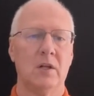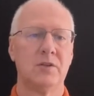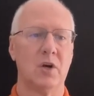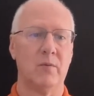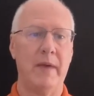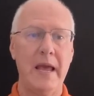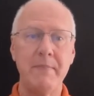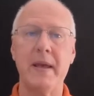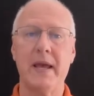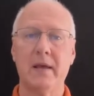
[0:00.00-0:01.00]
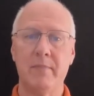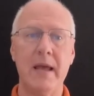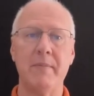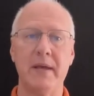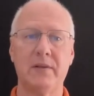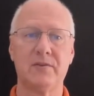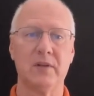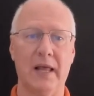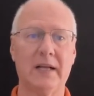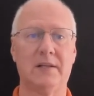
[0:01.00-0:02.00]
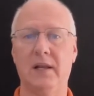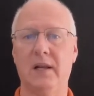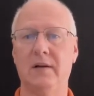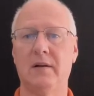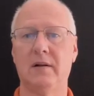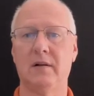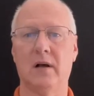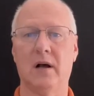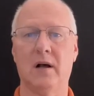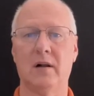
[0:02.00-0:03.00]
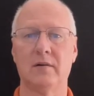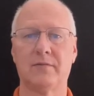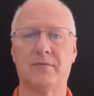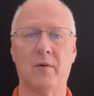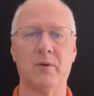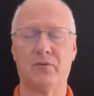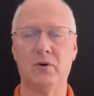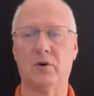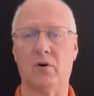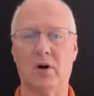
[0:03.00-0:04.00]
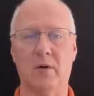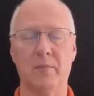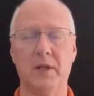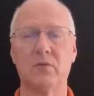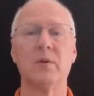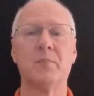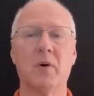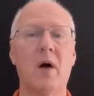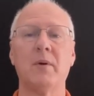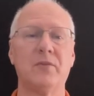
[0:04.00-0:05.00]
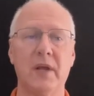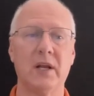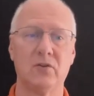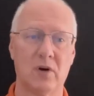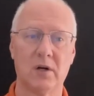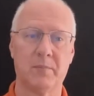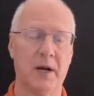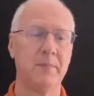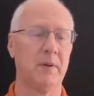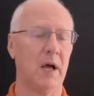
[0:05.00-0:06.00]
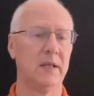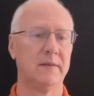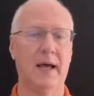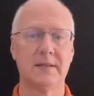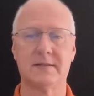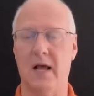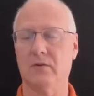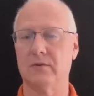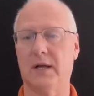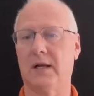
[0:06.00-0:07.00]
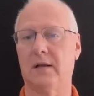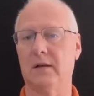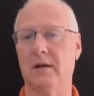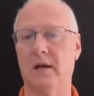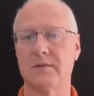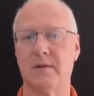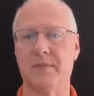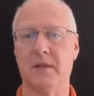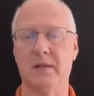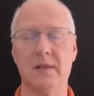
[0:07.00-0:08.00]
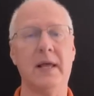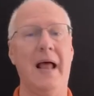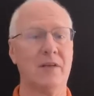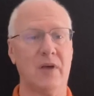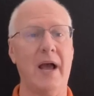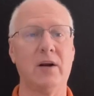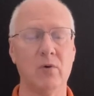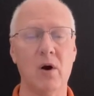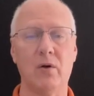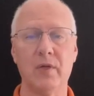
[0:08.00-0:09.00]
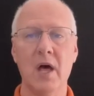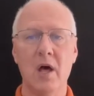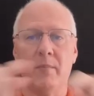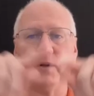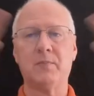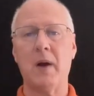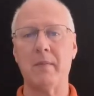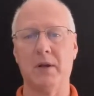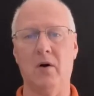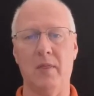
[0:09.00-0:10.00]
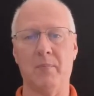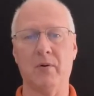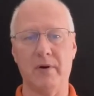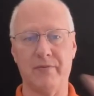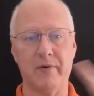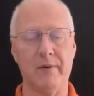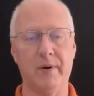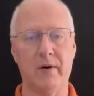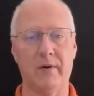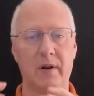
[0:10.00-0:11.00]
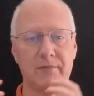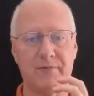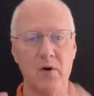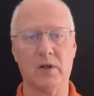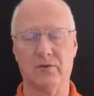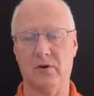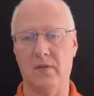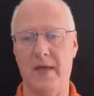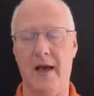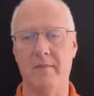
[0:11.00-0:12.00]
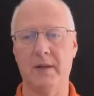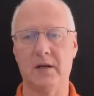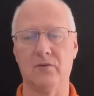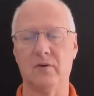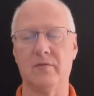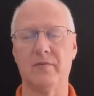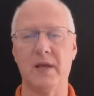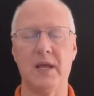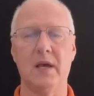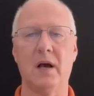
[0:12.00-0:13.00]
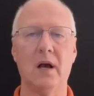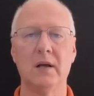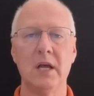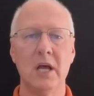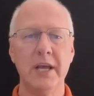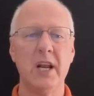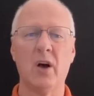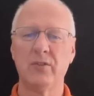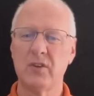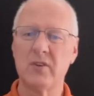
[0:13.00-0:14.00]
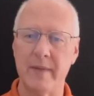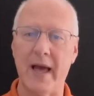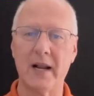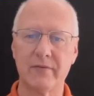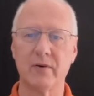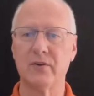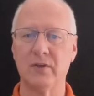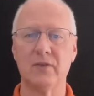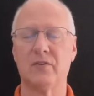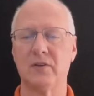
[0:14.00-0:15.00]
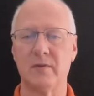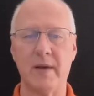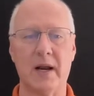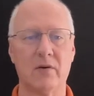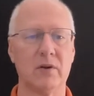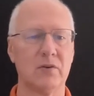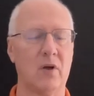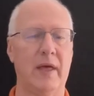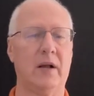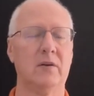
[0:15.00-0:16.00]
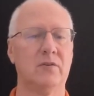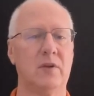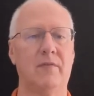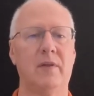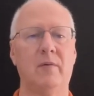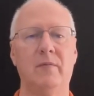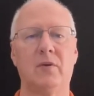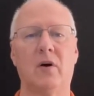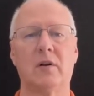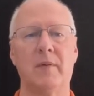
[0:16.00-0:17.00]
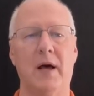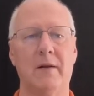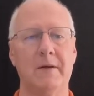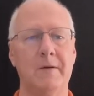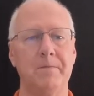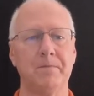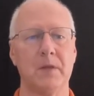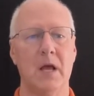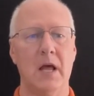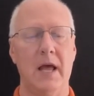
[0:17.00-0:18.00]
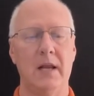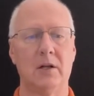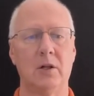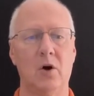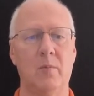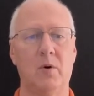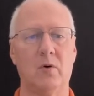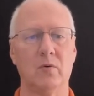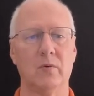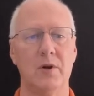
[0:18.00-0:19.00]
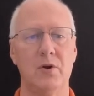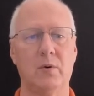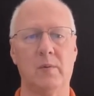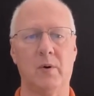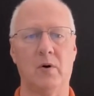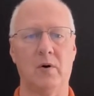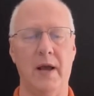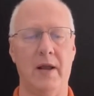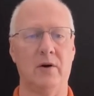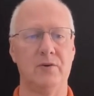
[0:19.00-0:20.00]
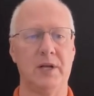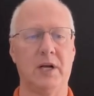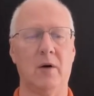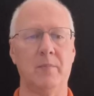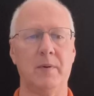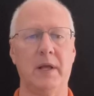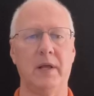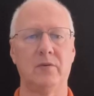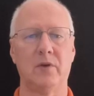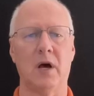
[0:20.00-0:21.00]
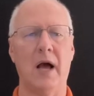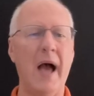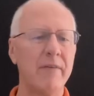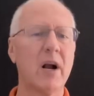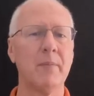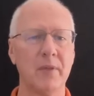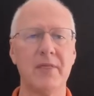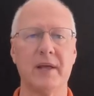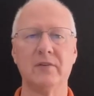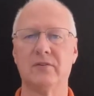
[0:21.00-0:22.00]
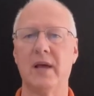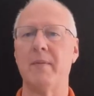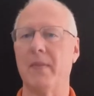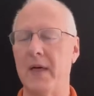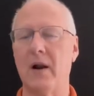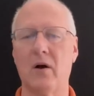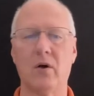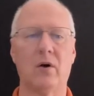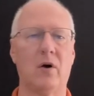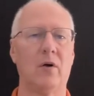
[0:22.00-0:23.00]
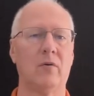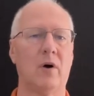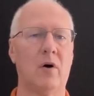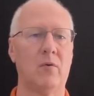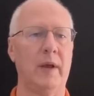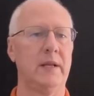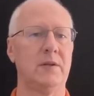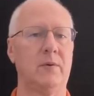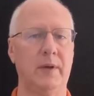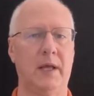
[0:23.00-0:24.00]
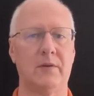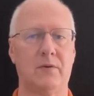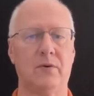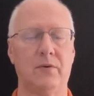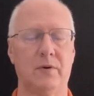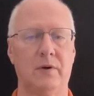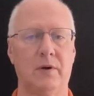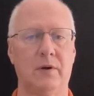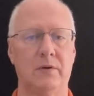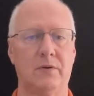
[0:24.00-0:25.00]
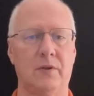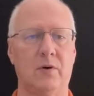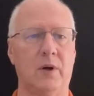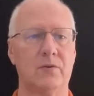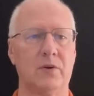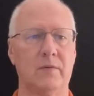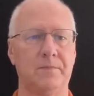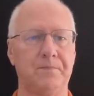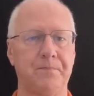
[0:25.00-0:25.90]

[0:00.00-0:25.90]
So maybe, maybe selected uh, pharmaceutical companies with promising drug pipelines, that sounds like uh, something that has high growth, but it's probably on the periphery. We don't want to focus on that because of the, uh, you know, systematic versus unsystematic risk, all that good stuff that we've talked about. And global renewable energy companies, uh, I have a couple of things to say about that. I'll, I'll, I'll wait until we get to, uh, to the question.